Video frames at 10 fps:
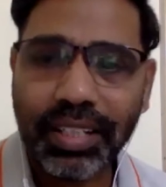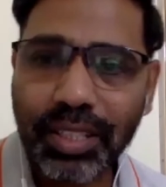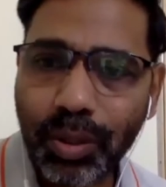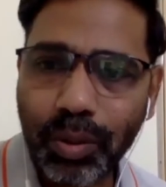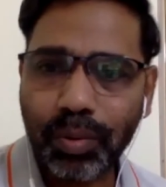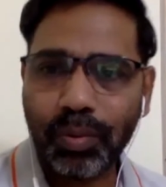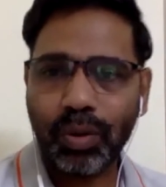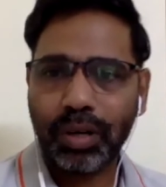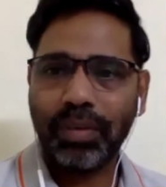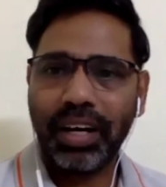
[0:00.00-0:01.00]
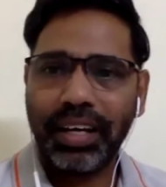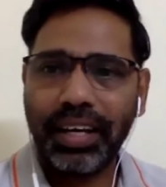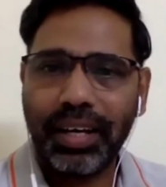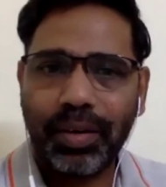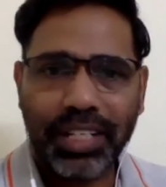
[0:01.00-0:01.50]
So, what
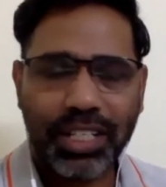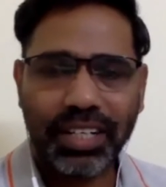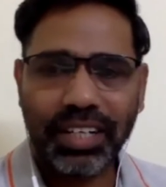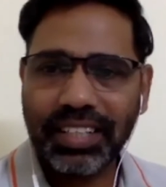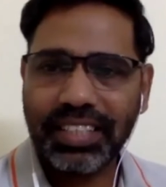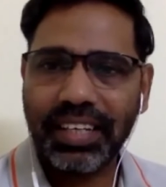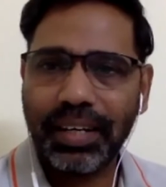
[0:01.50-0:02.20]
my question is, as